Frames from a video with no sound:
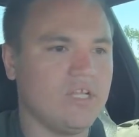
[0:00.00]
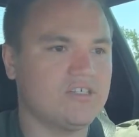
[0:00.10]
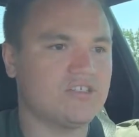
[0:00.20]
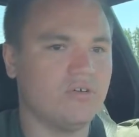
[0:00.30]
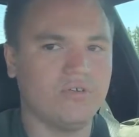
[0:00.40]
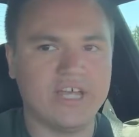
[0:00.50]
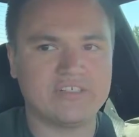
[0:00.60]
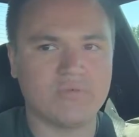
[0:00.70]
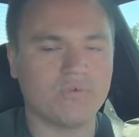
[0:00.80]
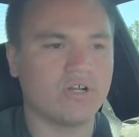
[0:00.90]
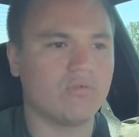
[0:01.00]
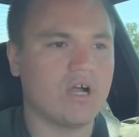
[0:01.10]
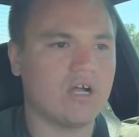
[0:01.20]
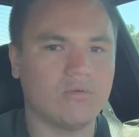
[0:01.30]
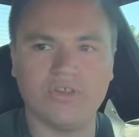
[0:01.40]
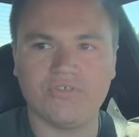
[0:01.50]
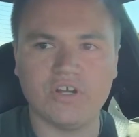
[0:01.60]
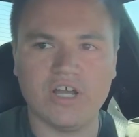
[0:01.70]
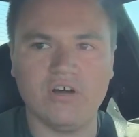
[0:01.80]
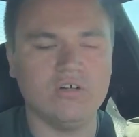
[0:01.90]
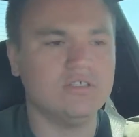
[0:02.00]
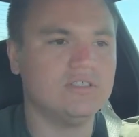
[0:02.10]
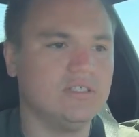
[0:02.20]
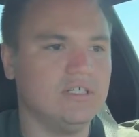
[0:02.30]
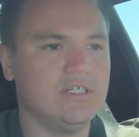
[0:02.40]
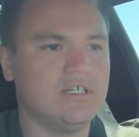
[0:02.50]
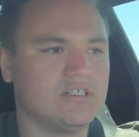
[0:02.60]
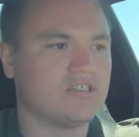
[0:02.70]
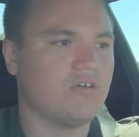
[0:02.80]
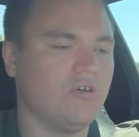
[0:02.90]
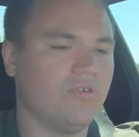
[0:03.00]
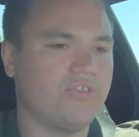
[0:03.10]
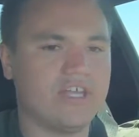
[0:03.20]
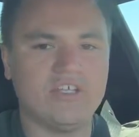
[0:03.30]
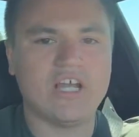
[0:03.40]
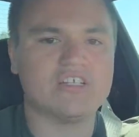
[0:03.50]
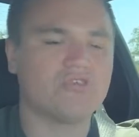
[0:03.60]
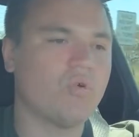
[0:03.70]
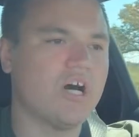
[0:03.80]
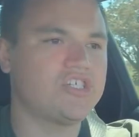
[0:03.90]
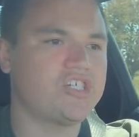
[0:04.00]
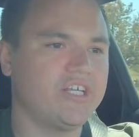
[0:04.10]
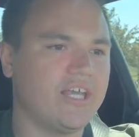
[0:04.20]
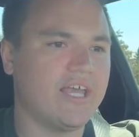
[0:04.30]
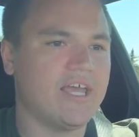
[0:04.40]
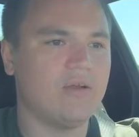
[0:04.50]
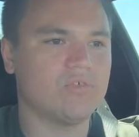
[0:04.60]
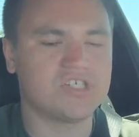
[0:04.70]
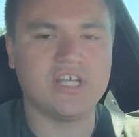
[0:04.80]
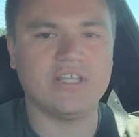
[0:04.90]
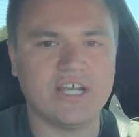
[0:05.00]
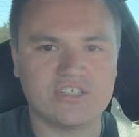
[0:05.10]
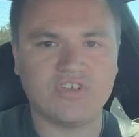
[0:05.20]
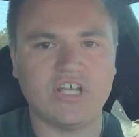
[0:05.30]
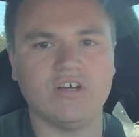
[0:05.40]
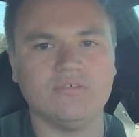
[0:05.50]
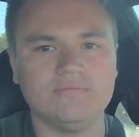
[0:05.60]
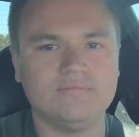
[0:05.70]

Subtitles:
So that's what we're going to rock with for now. So thank you guys for watching, and we'll see you on the next video.